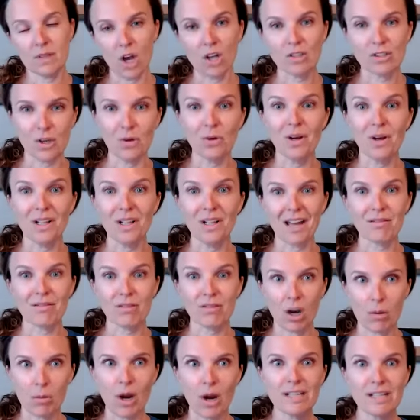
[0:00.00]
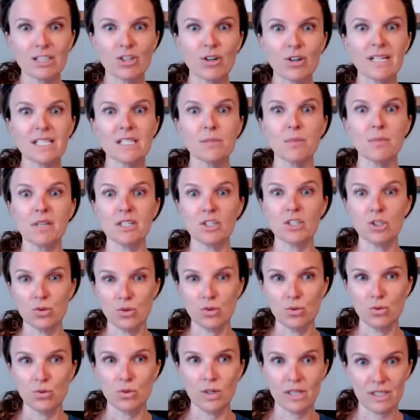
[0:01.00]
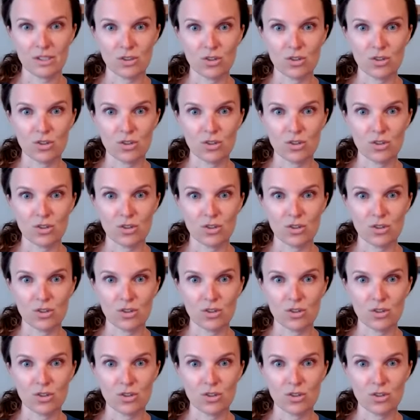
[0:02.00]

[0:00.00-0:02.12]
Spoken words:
also a lot of carbohydrates, but to